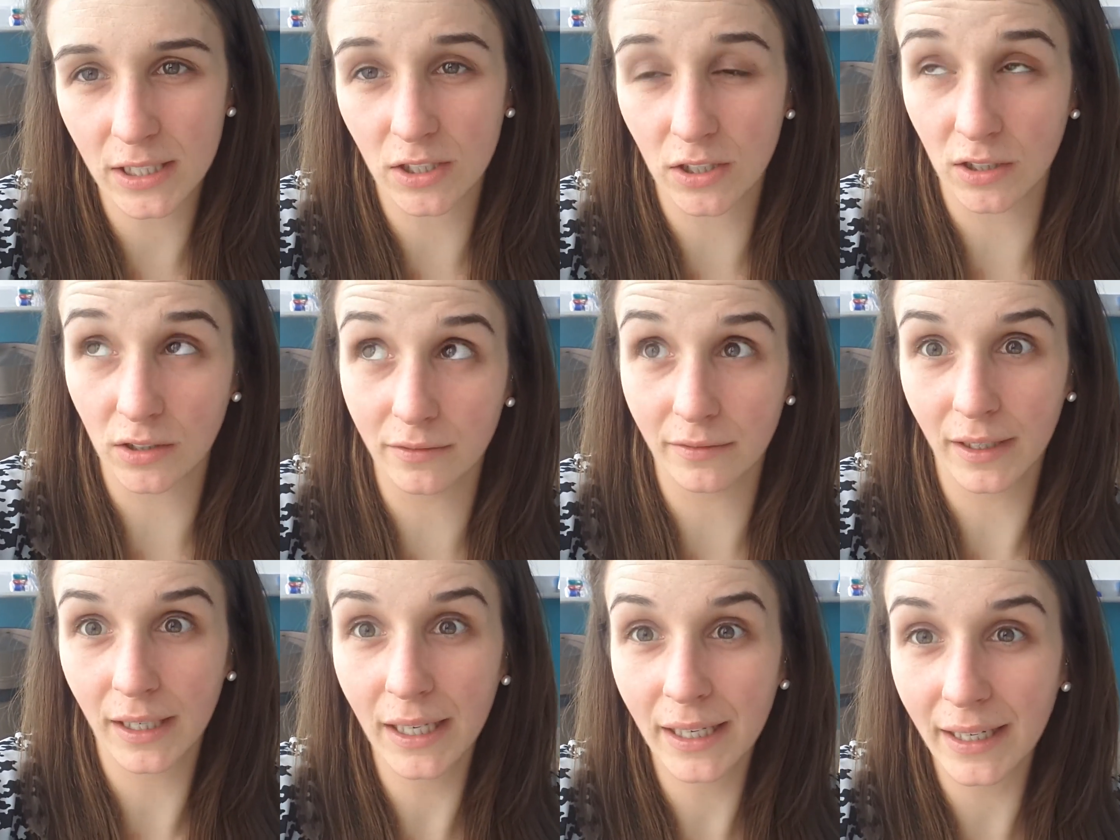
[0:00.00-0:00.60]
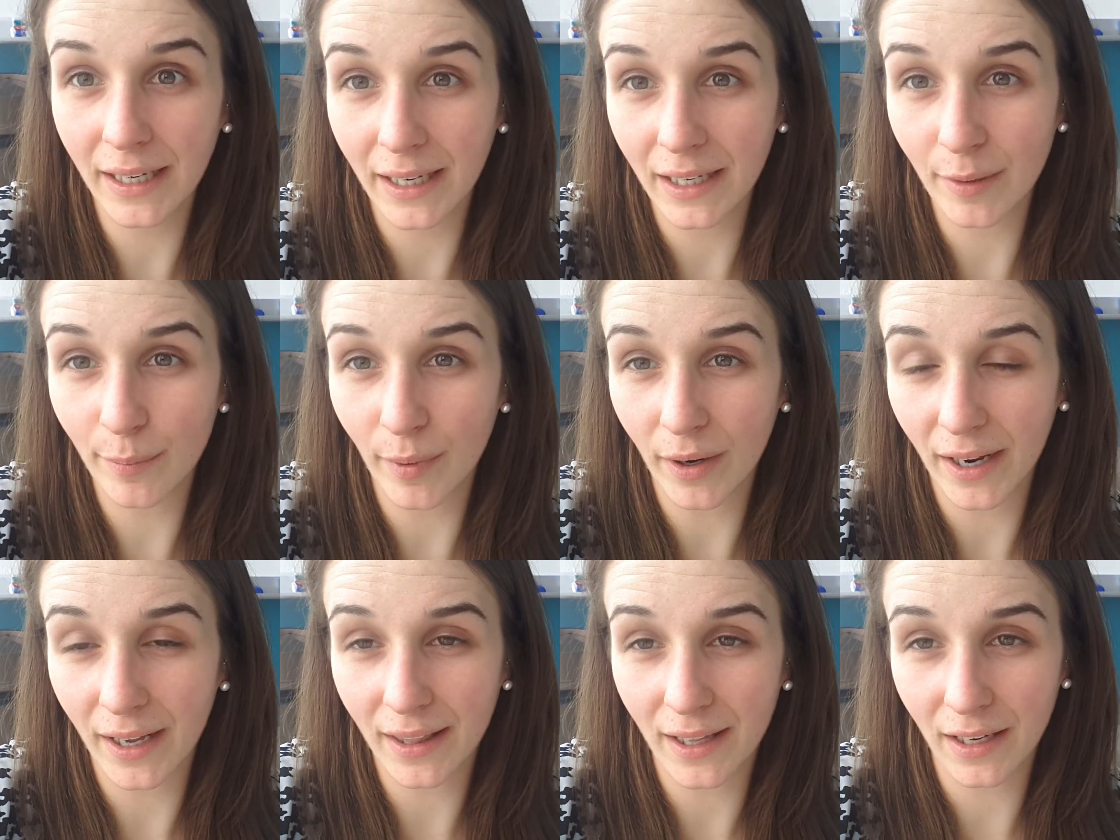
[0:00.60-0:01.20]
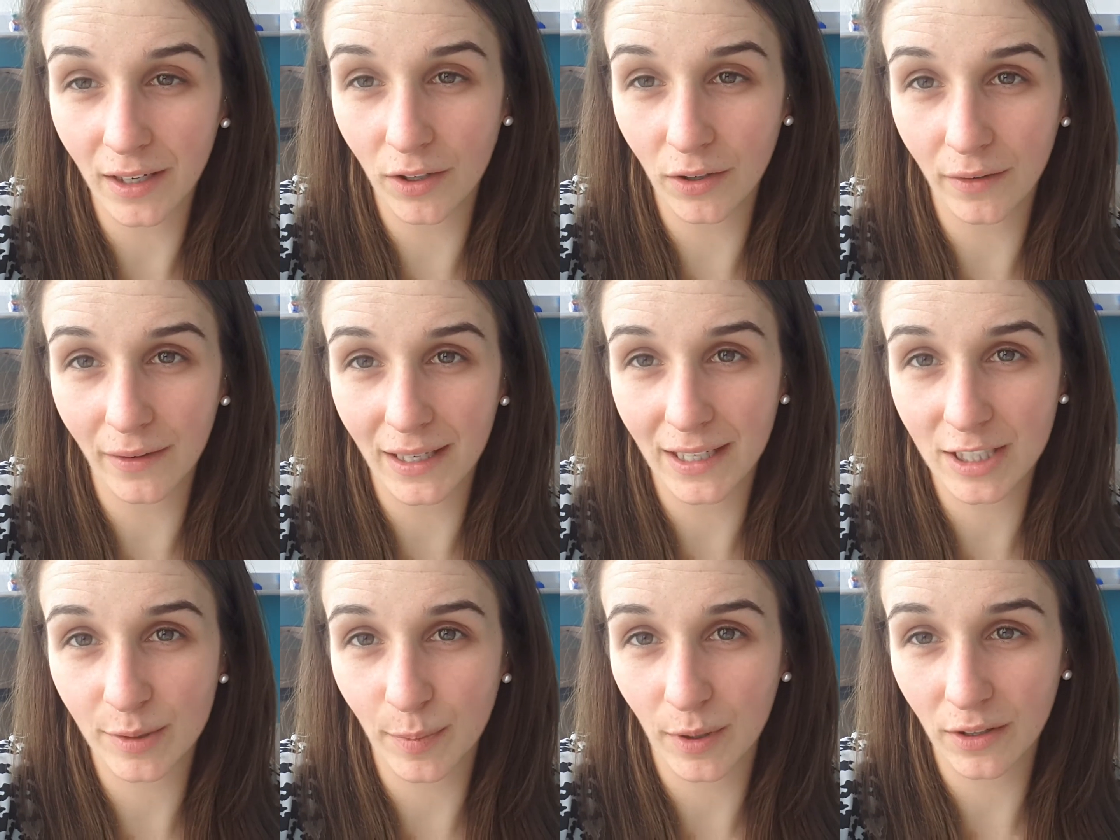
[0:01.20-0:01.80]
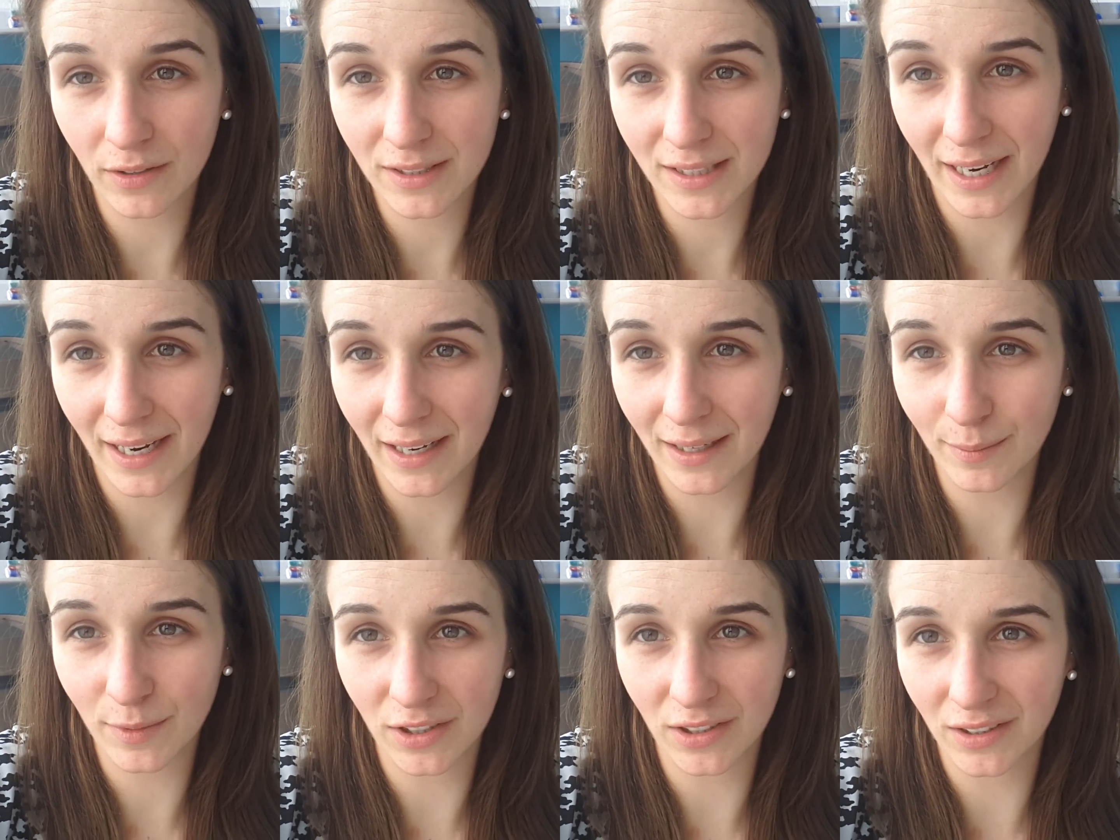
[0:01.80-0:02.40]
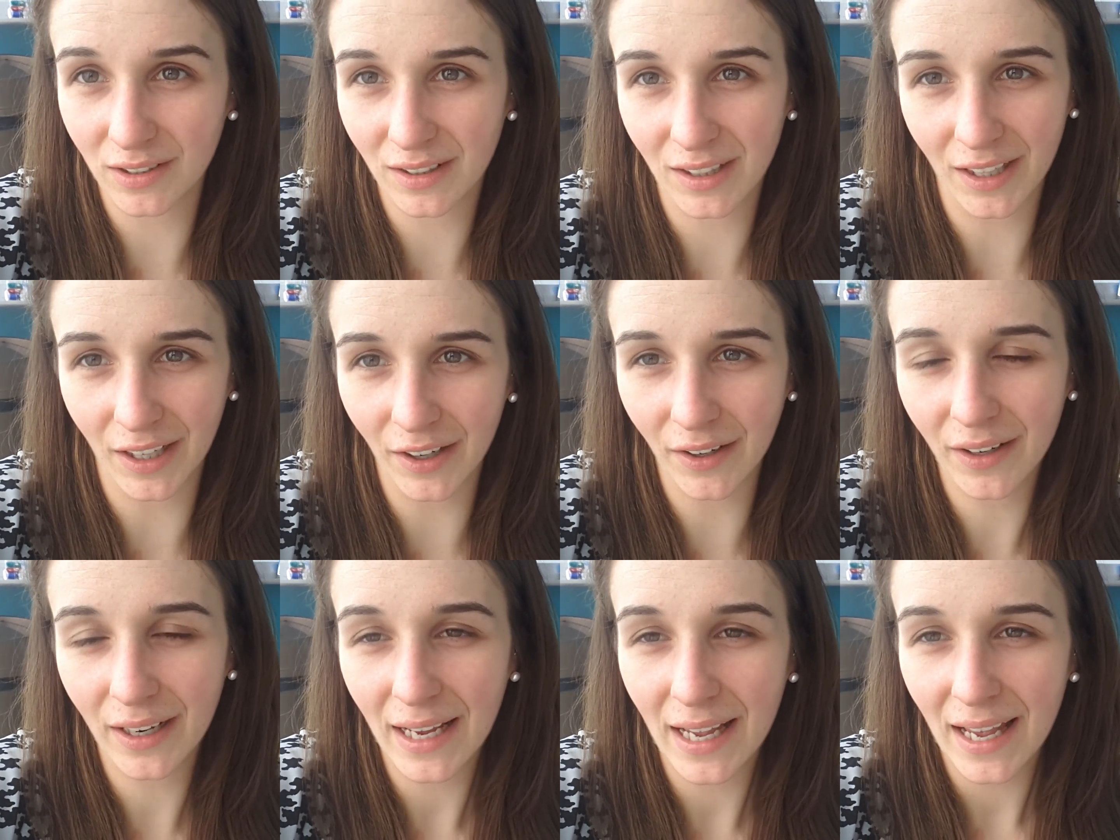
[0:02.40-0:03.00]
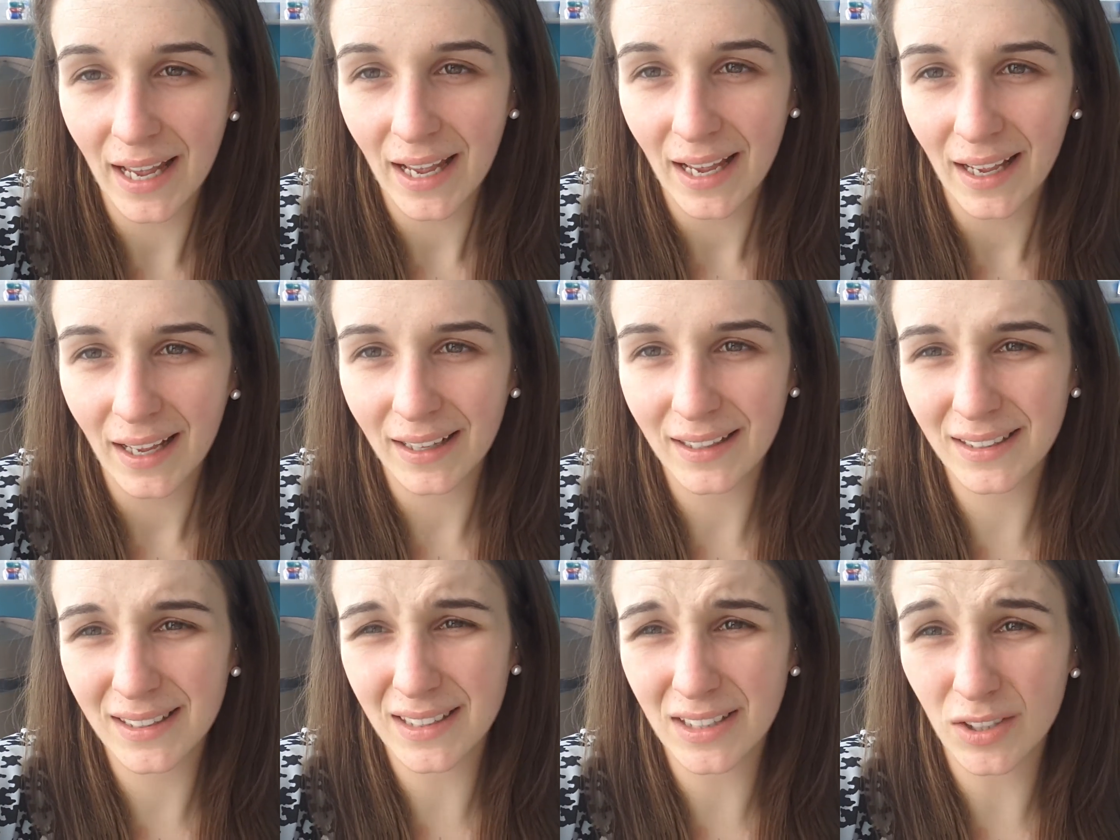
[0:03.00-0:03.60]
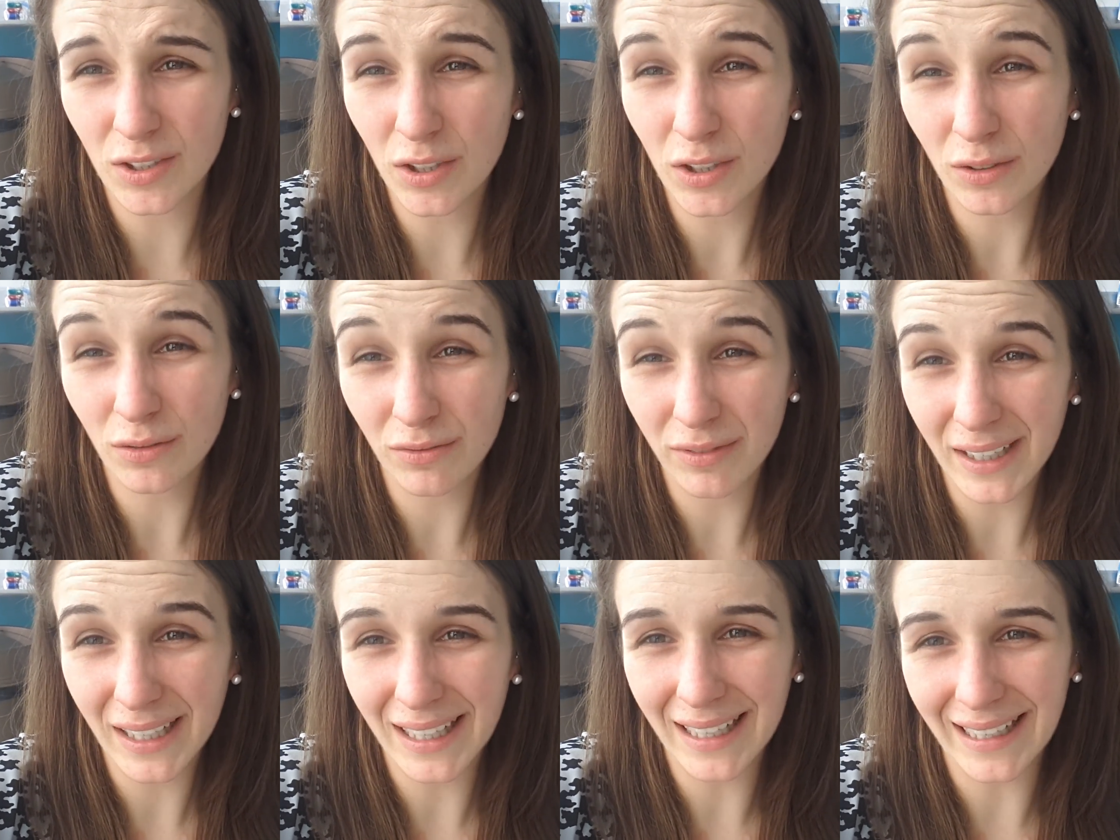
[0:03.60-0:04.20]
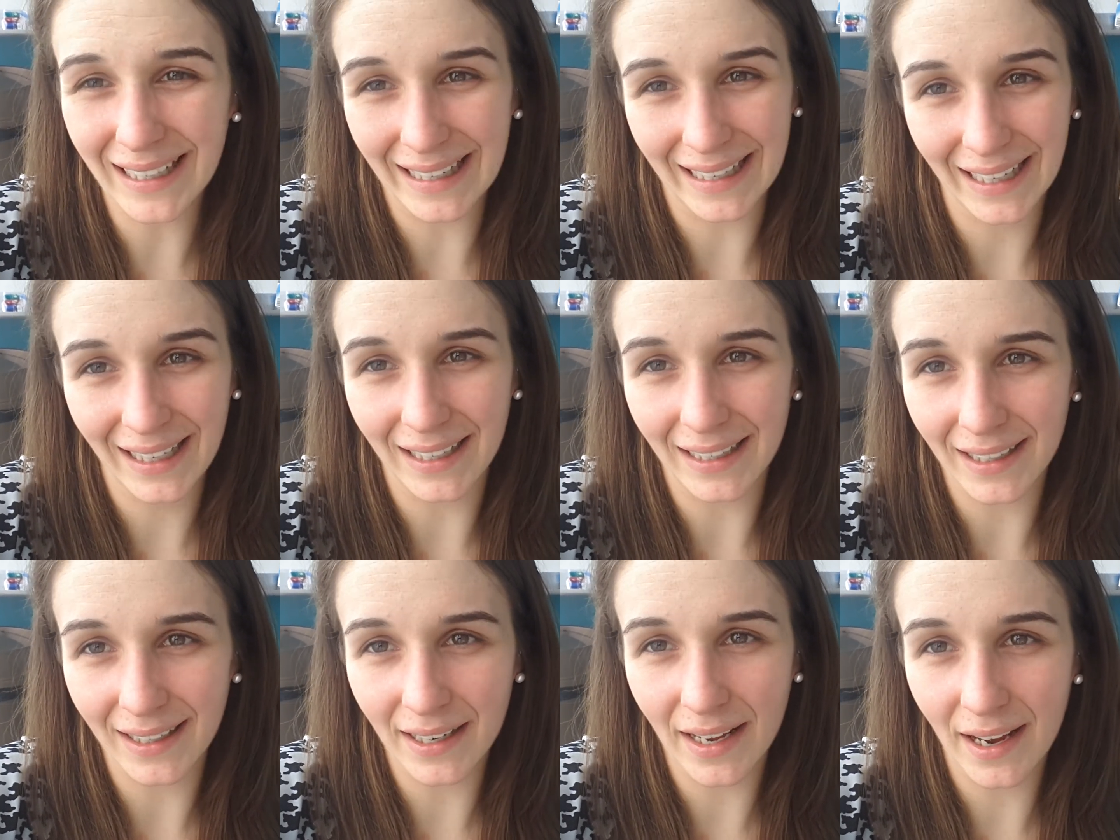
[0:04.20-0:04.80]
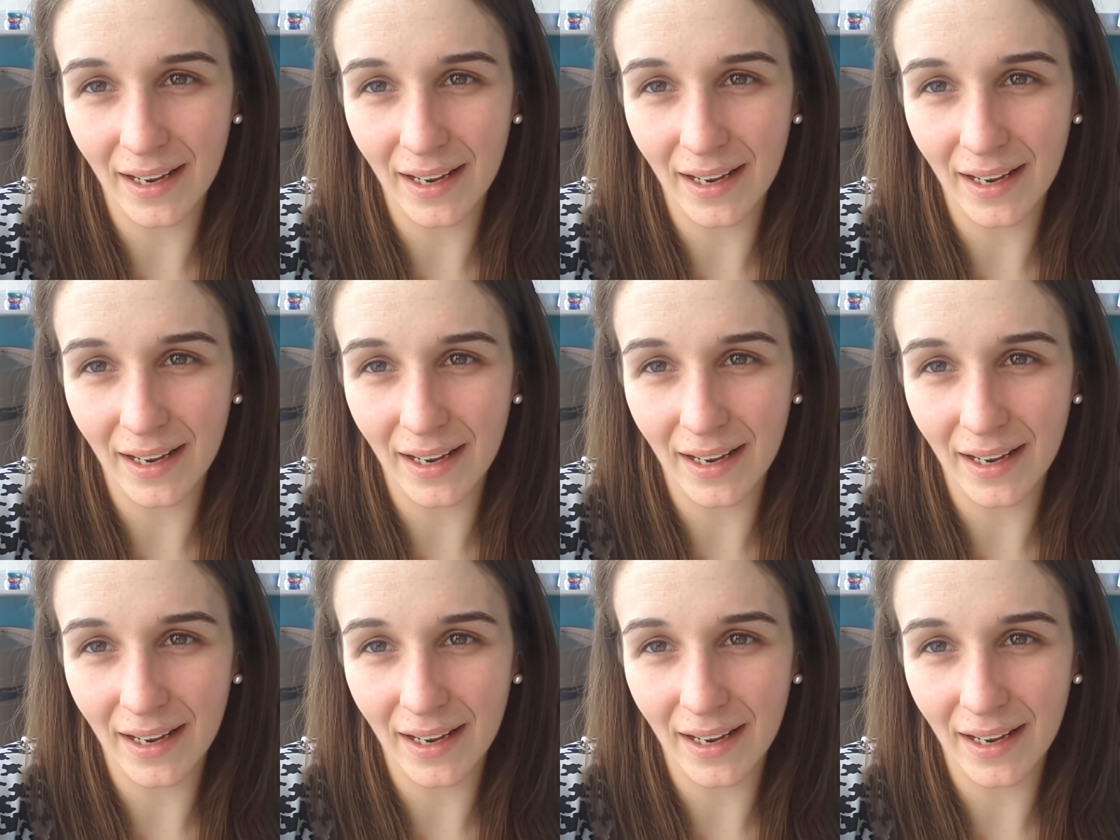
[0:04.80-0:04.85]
Do you really need to buy that new Xbox game? Do you really need it?